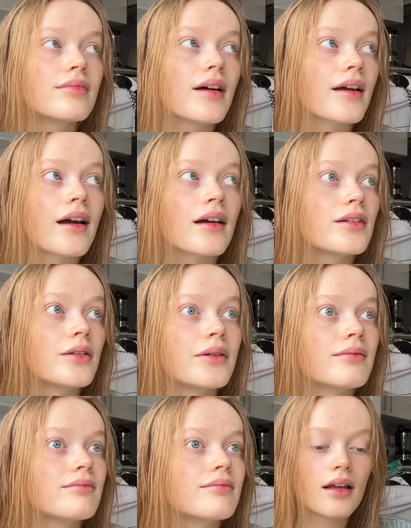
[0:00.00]
I can't do it.
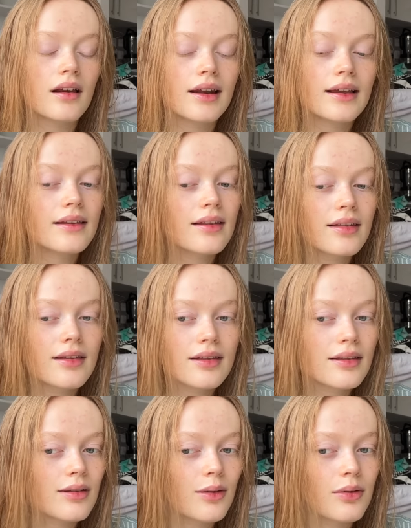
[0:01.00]
Let's
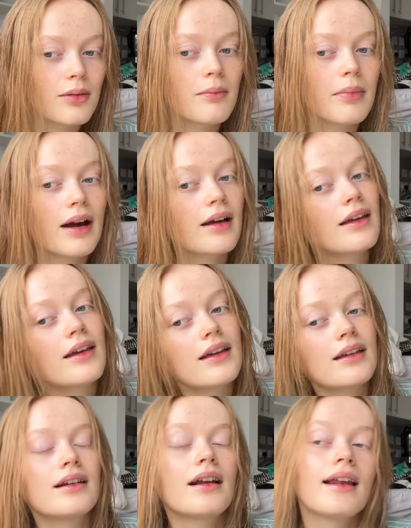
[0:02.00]
do some
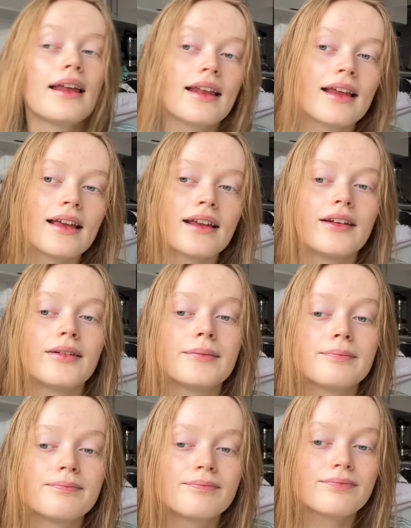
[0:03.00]
packing, cleaning, and
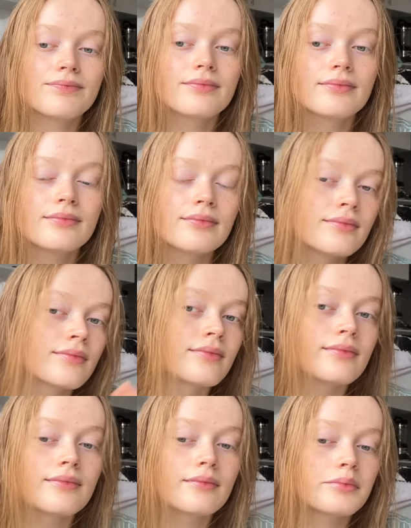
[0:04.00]

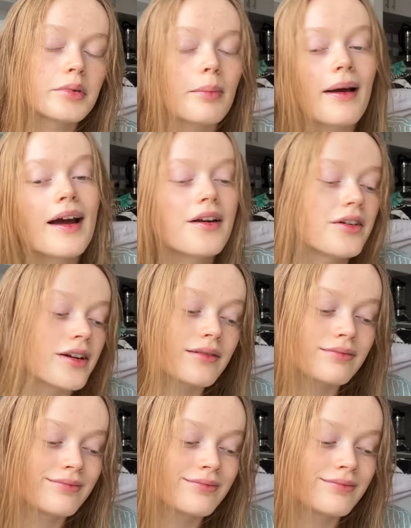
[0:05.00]
preparing.